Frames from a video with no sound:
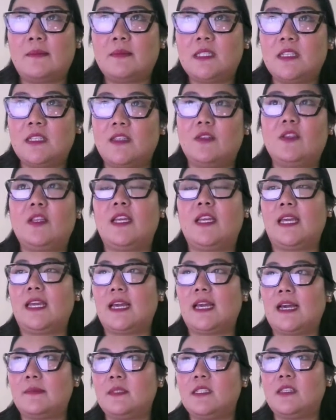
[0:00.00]

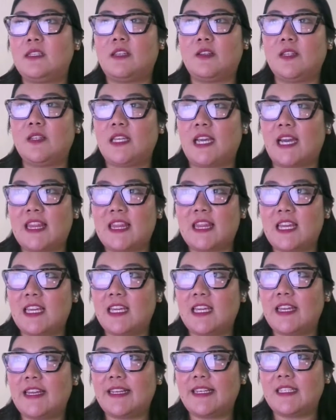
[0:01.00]
Absolutely, absolutely. I
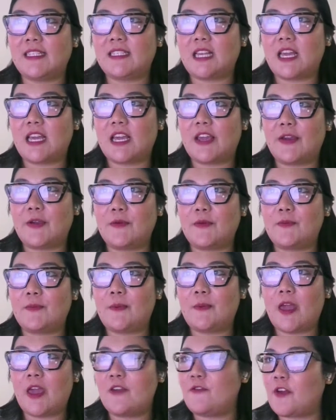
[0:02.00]
think it is a
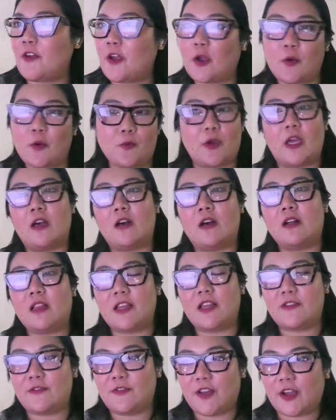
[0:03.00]
a very
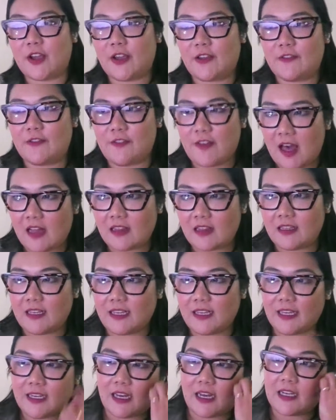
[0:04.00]
real and very
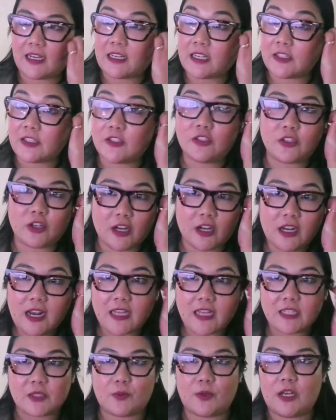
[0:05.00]
valid uh,
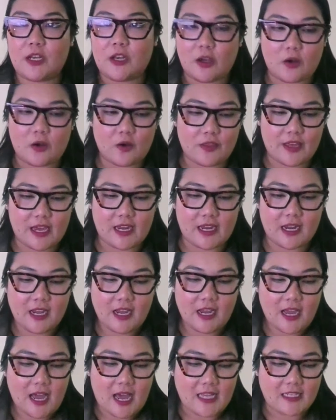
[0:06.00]
concern, as we know that
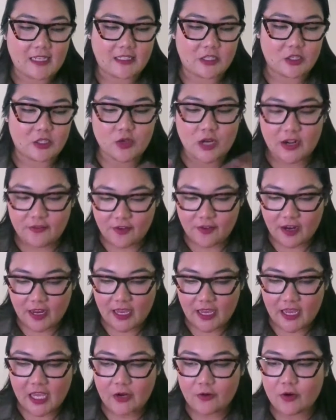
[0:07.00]
as the trend for
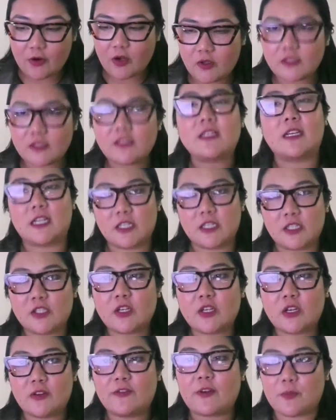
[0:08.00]
A grows, the
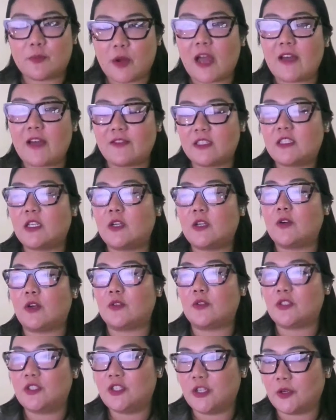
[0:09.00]
concern for privacy
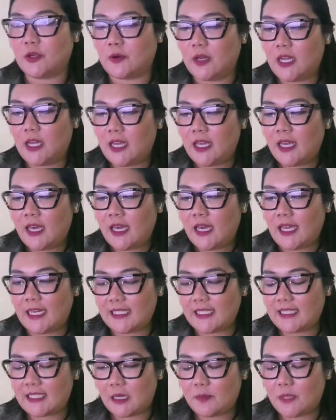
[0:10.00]
grows too.
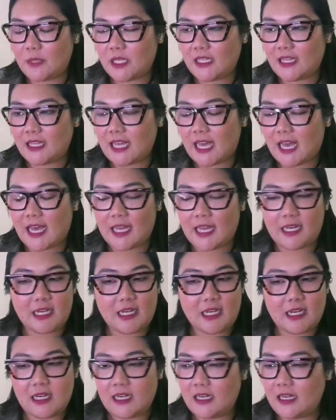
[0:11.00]
It is something that
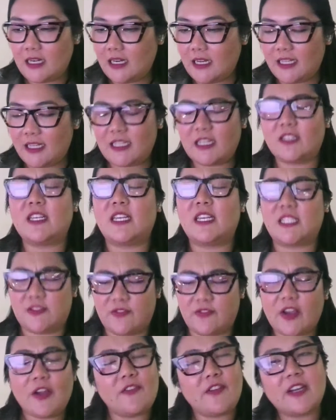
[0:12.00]
Intel takes
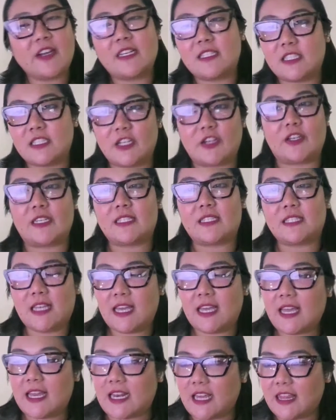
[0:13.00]
very, very seriously.